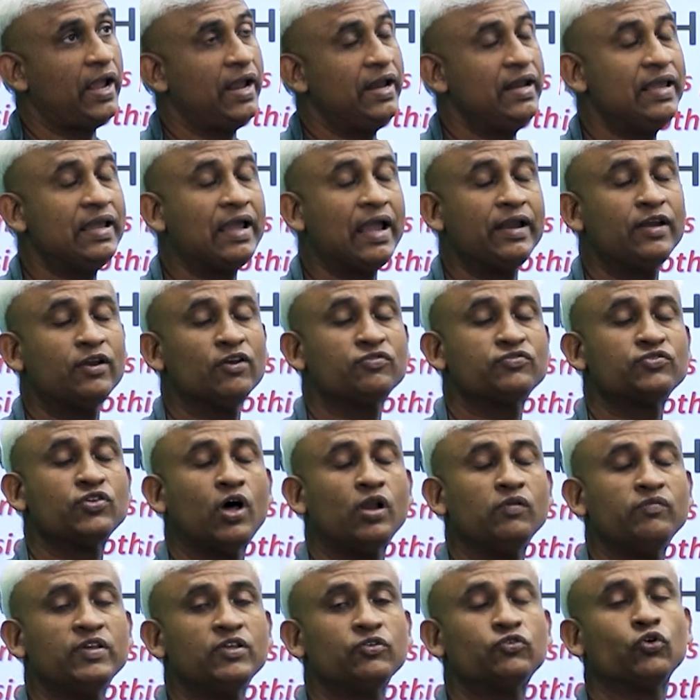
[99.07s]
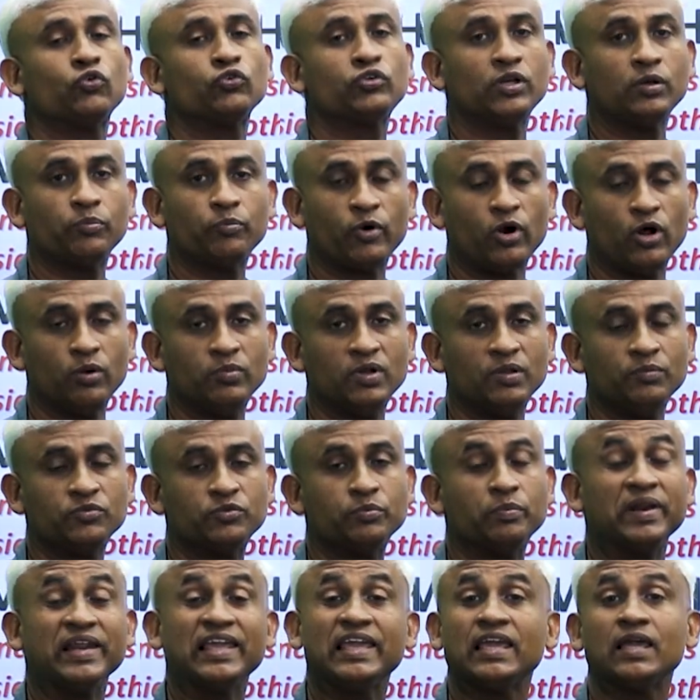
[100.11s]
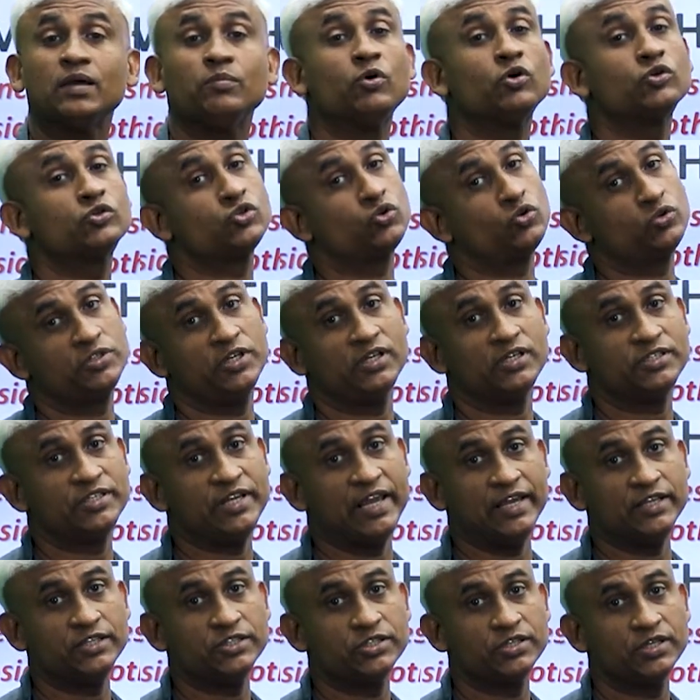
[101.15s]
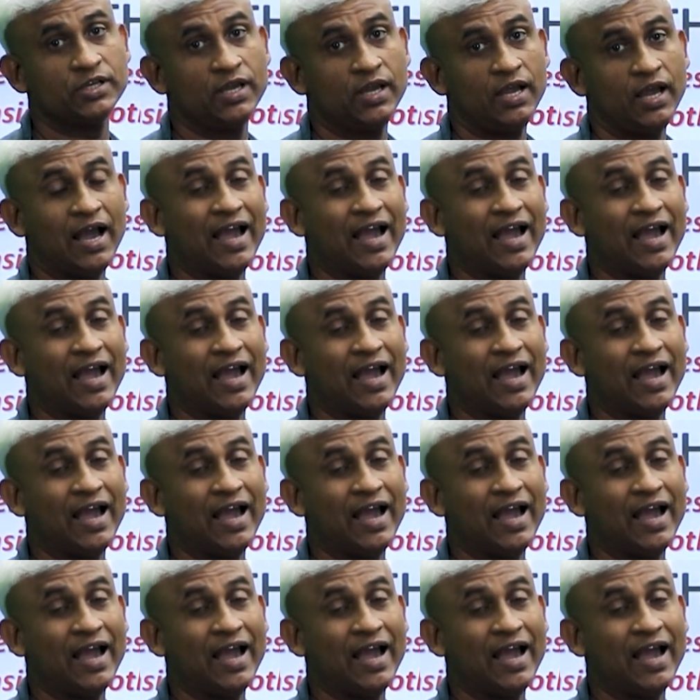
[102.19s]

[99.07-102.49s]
any kind of solving social problems, bringing about social change,